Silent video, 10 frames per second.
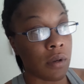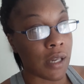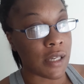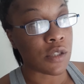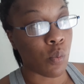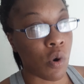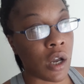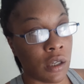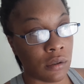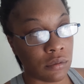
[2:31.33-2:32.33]
It's
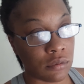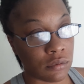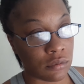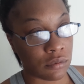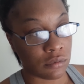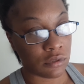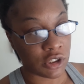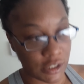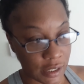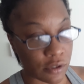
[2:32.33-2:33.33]
one.
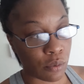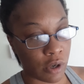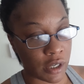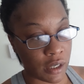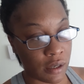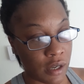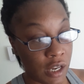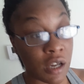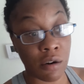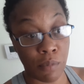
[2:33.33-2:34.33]
She's out there working.
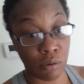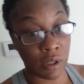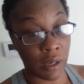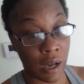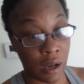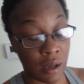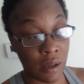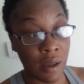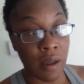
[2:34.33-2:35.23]
He could have mowed the lawn.